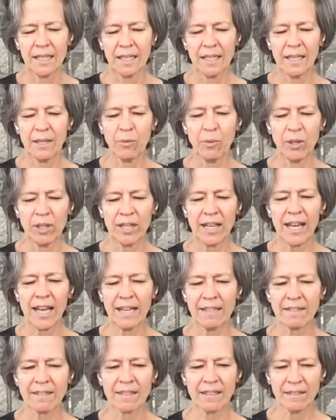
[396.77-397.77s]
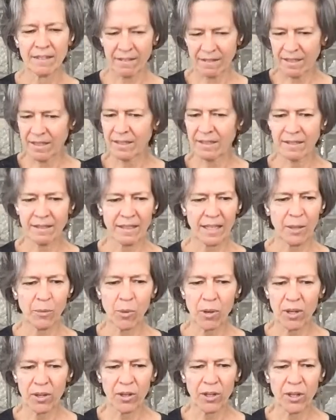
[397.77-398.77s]
He would ask us to say,
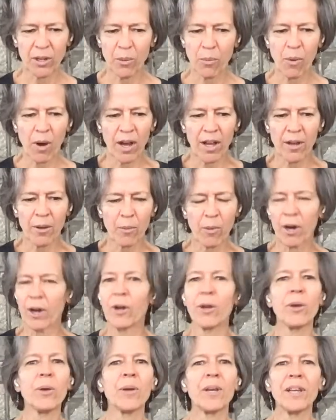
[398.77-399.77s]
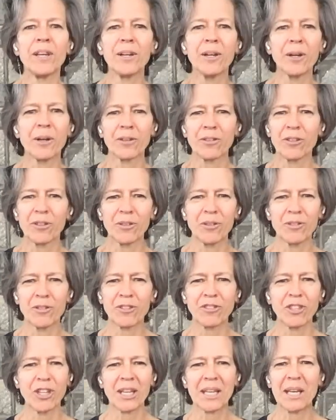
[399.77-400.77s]
why are you here? To
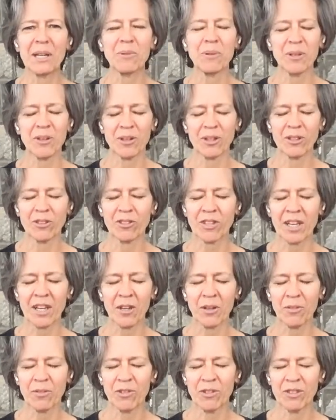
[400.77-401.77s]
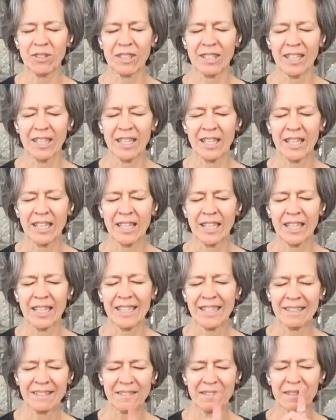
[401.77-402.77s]
check in with ourselves.
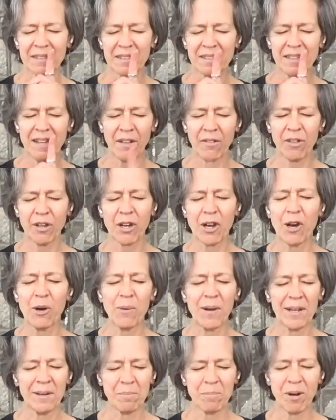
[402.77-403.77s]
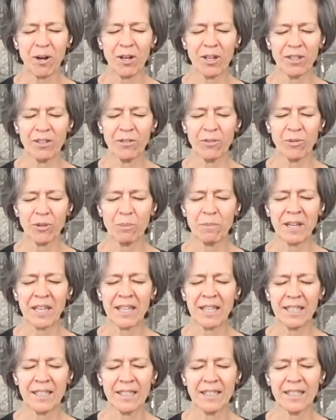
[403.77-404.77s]
That's not the koan part for
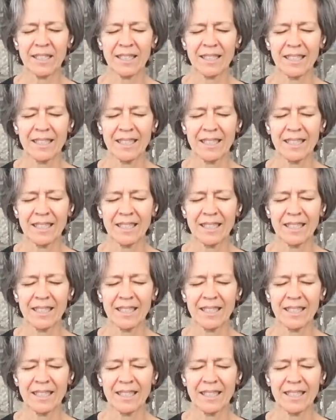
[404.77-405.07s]
me.